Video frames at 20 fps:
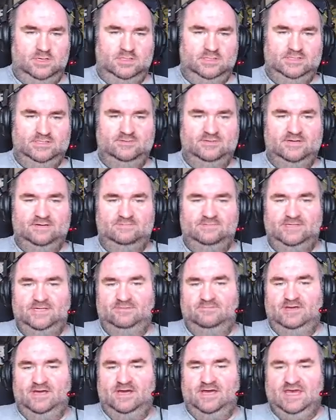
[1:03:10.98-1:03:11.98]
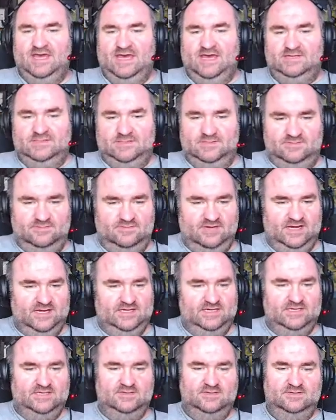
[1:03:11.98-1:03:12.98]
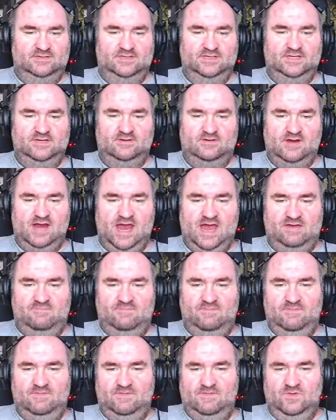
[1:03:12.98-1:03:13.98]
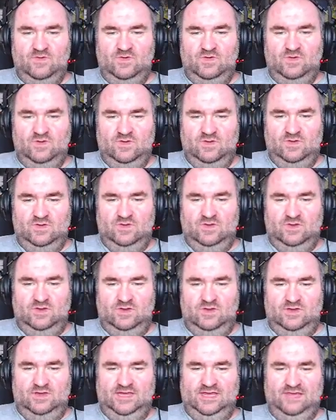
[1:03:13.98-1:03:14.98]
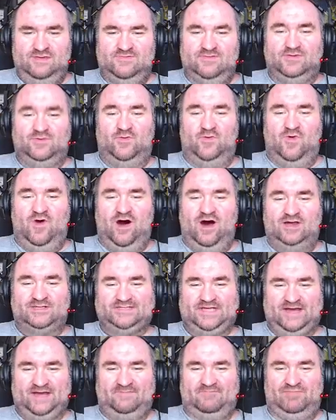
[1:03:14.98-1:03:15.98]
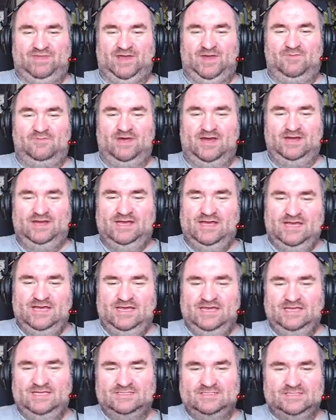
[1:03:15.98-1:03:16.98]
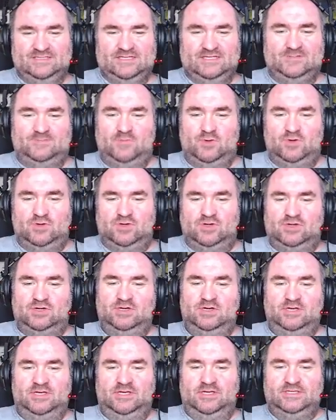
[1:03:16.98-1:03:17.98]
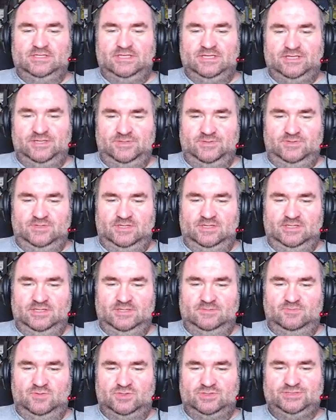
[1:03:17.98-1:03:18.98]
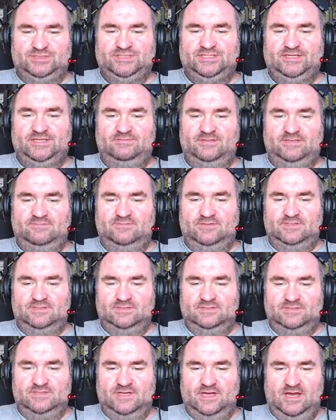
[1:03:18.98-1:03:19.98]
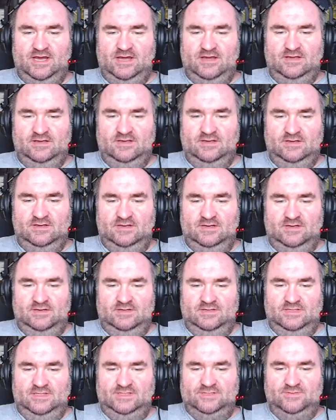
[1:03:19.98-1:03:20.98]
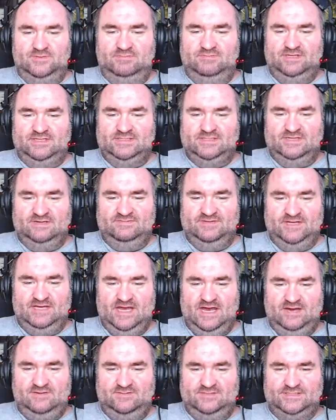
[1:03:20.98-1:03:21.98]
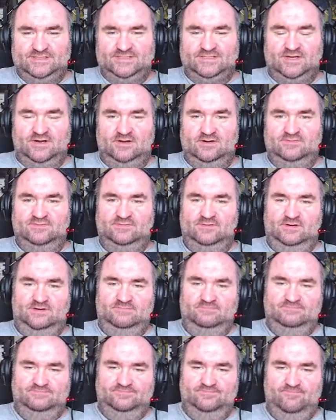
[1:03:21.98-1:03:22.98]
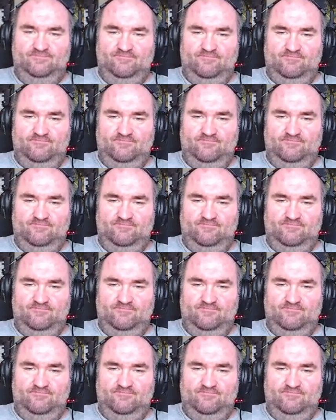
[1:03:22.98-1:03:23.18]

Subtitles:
See what I mean about Castlevania? Holy crap. He even walks like a Belmont. He's a little more cute, a little more chibi, but yeah. This would be something I would start from.